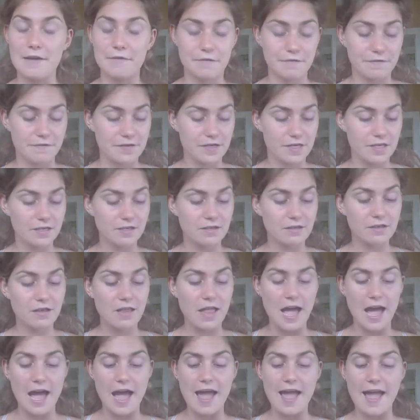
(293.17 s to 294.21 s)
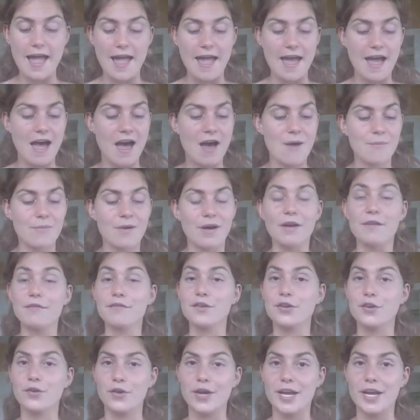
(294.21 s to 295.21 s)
I feel I am of